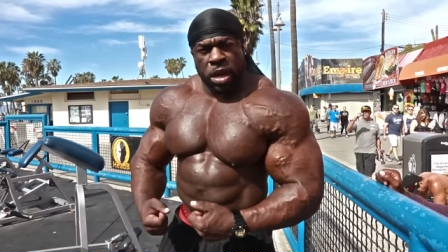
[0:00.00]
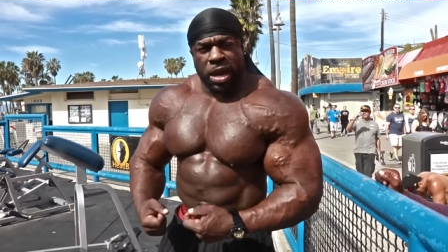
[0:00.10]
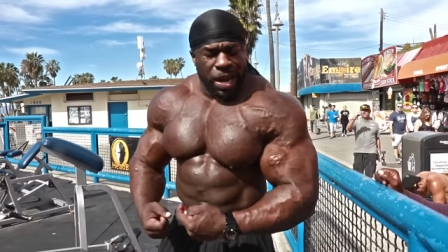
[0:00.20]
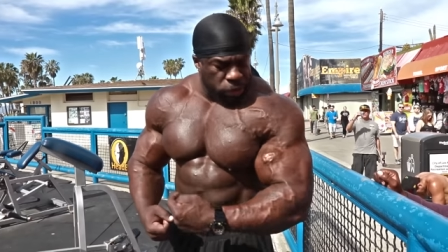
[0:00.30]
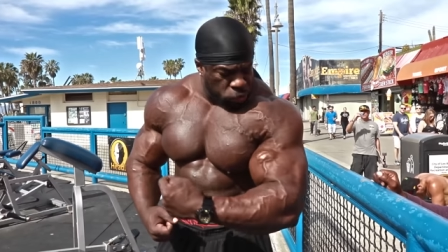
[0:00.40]

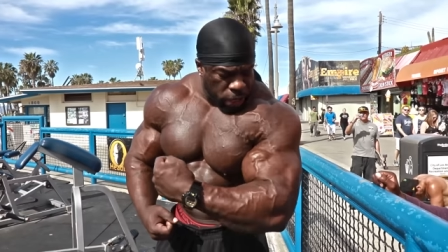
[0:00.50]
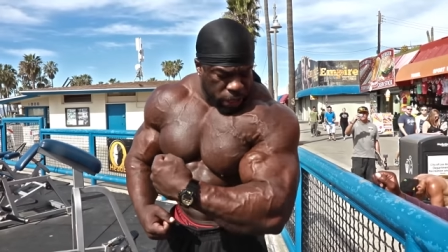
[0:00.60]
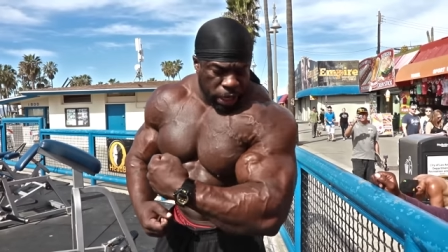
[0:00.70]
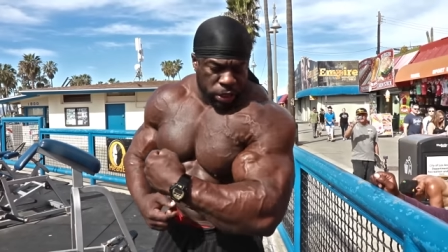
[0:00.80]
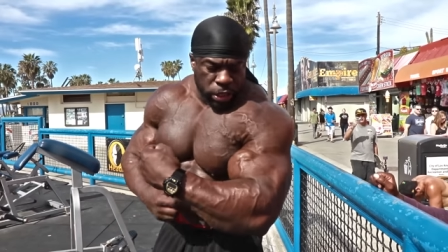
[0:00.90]
And that's why I
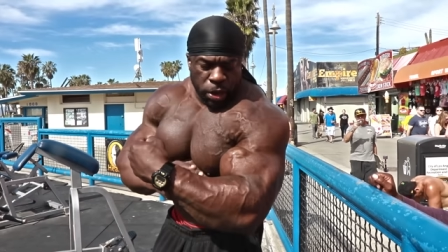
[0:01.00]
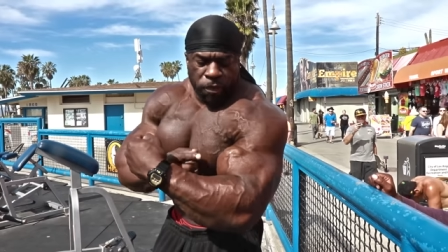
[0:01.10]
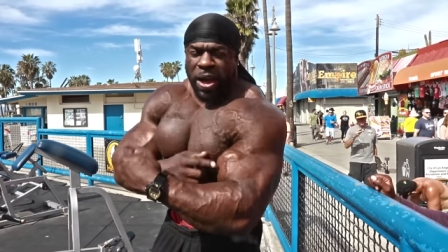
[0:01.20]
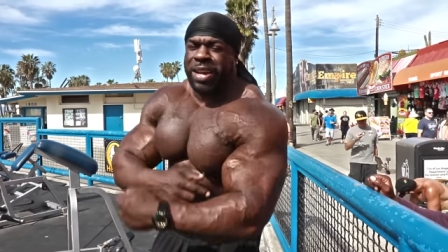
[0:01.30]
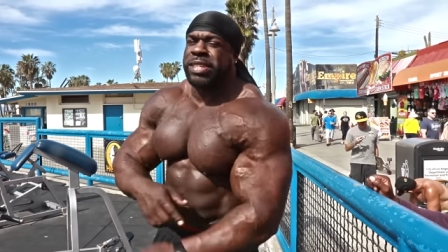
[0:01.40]
got dubbed.
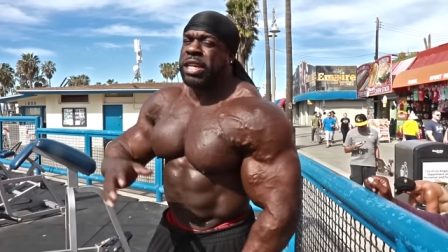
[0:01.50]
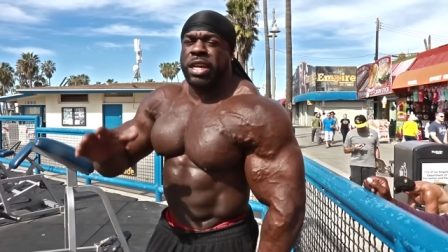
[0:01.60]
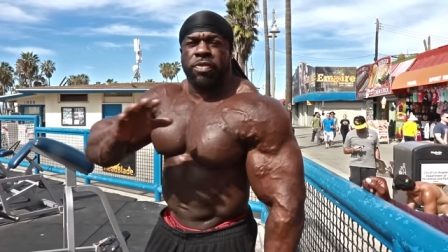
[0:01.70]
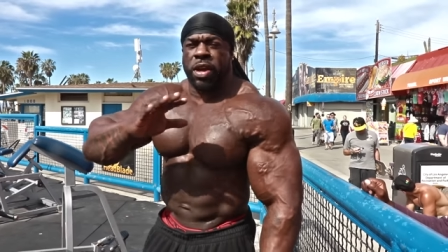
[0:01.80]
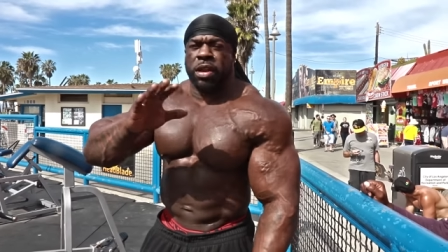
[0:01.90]
I shouldn't
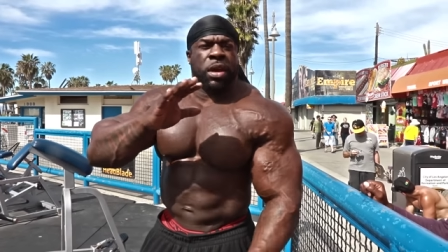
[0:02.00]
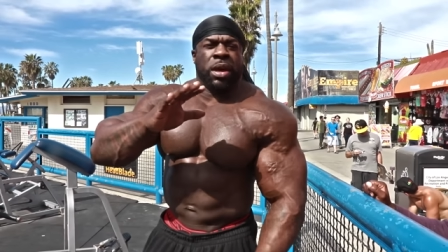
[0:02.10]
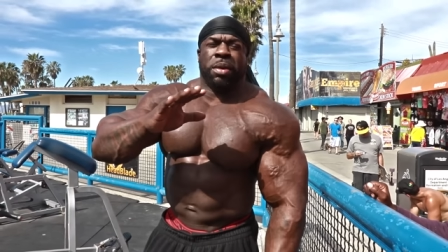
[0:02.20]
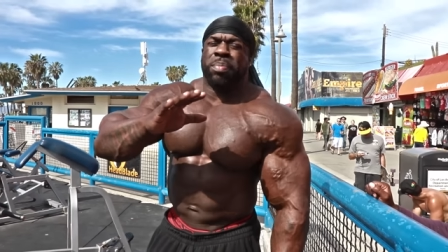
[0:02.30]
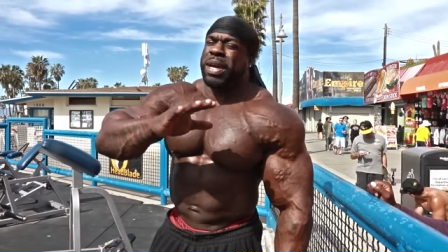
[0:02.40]
even
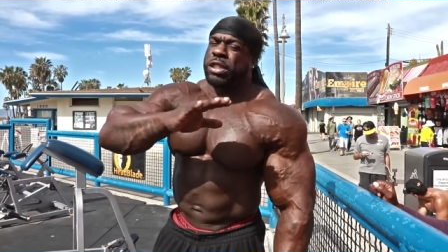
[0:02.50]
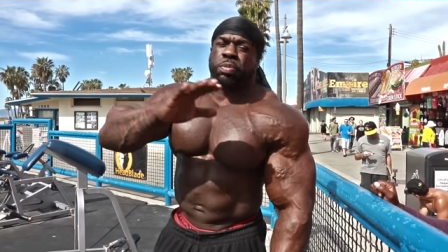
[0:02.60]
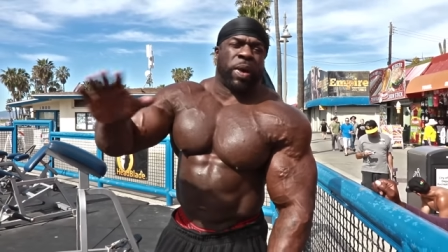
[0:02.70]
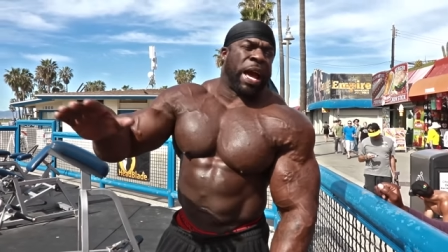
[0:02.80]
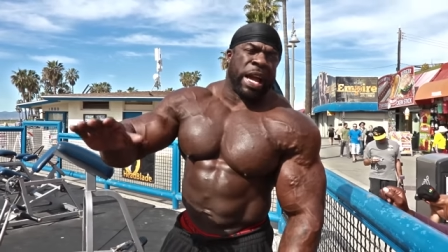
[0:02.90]
be
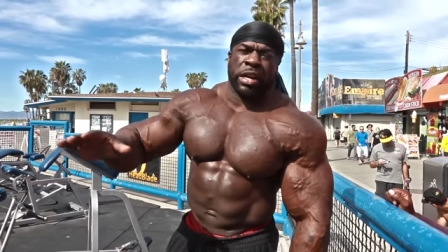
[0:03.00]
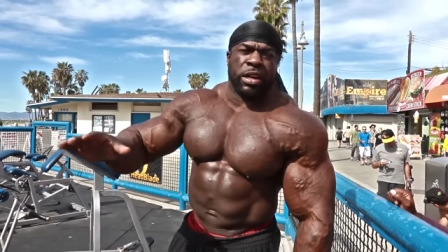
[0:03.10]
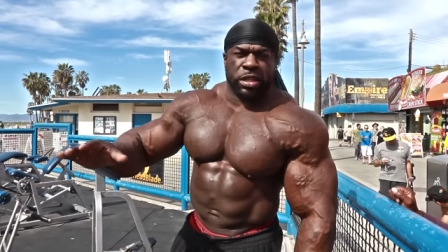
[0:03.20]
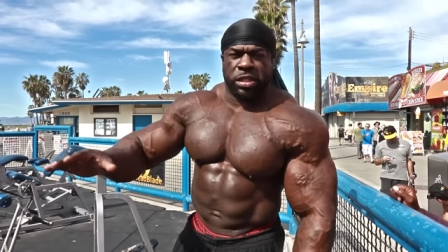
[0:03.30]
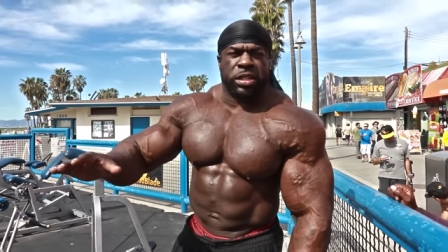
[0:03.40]
explaining
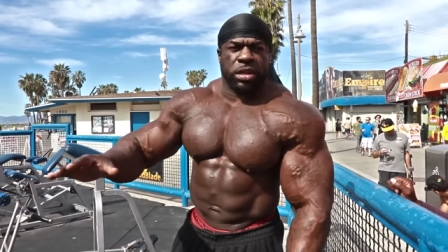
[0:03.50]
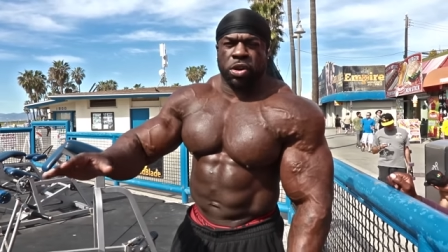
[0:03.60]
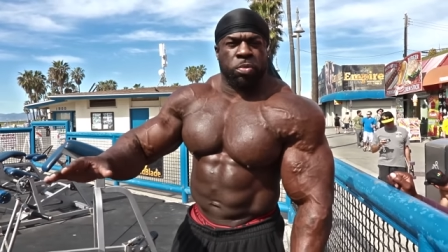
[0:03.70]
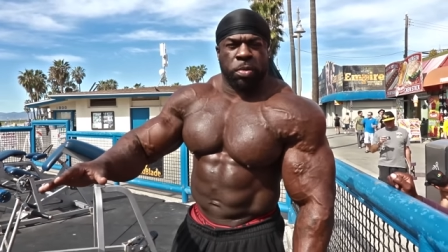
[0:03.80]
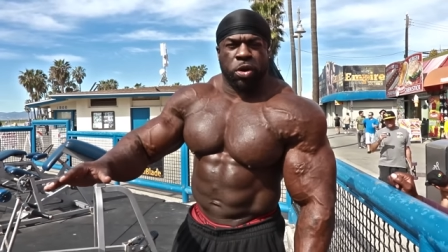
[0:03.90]
this shit
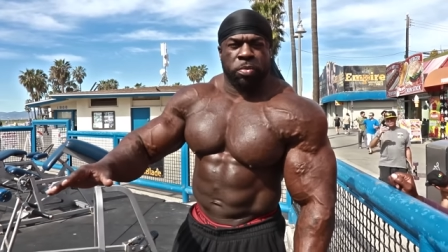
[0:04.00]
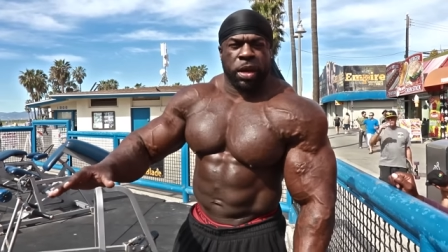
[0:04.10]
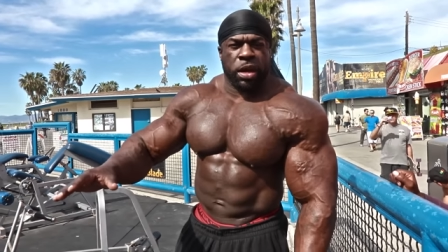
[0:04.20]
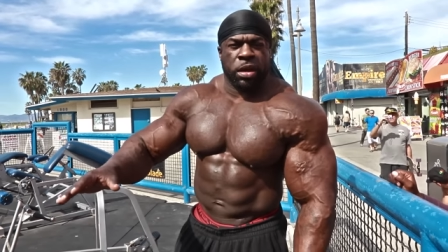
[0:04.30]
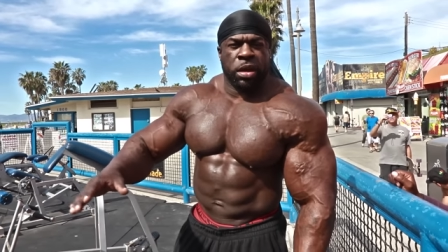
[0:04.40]
no more,
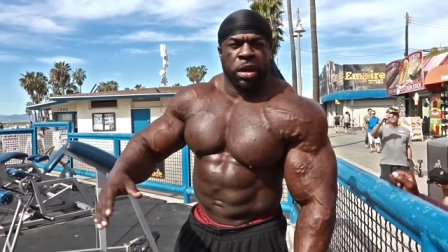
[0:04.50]
man.